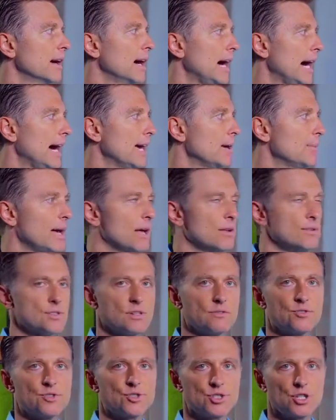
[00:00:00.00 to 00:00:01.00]
high
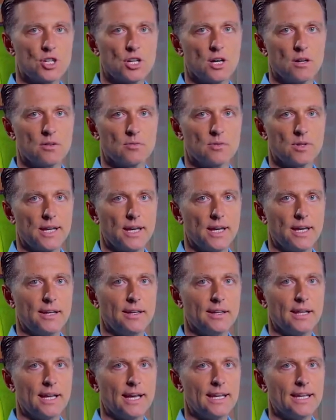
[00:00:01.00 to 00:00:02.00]
amounts of sugar,
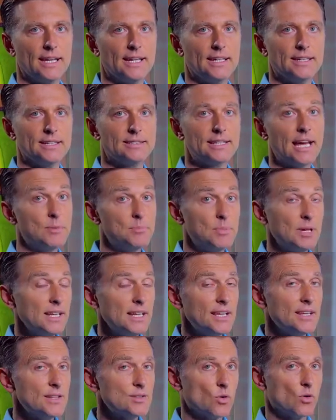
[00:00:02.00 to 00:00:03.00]
okay, like in
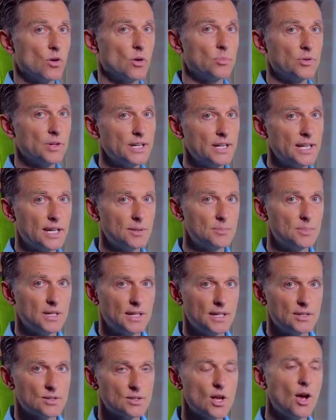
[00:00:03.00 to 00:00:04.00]
diabetes or
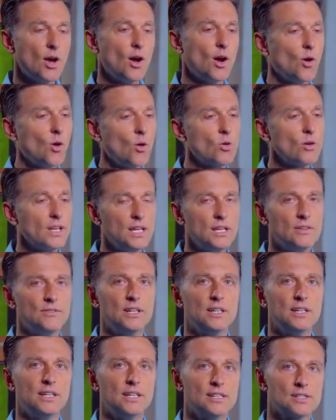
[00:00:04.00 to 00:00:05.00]
prediabetes or
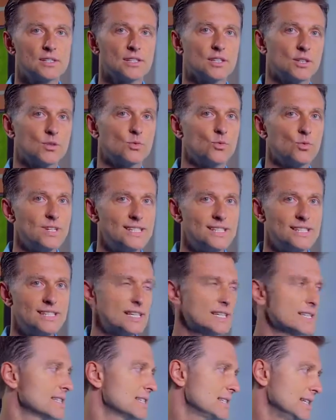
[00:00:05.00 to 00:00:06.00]
even insulin
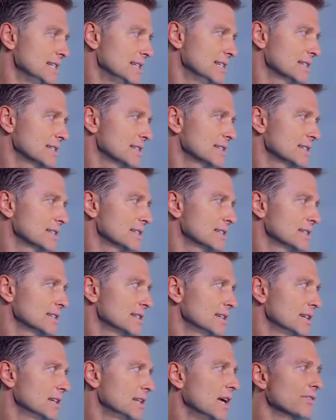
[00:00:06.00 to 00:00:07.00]
resistance.
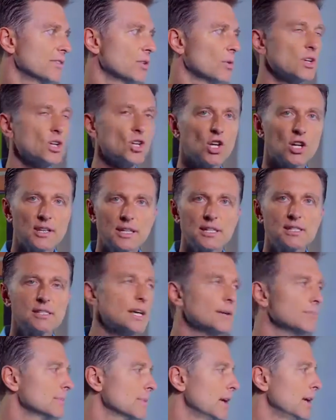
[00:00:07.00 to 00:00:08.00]
Now, if you want to look
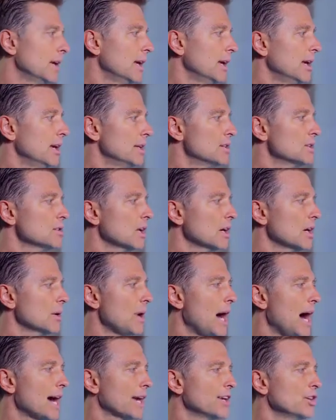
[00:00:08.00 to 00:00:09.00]
this up, just look
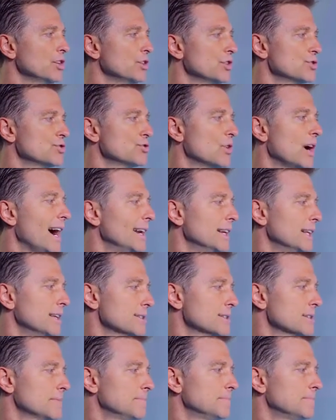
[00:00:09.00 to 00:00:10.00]
up ocular
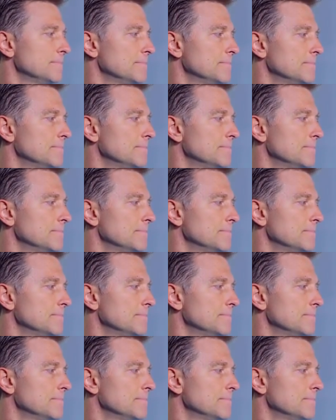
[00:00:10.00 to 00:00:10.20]
dryness.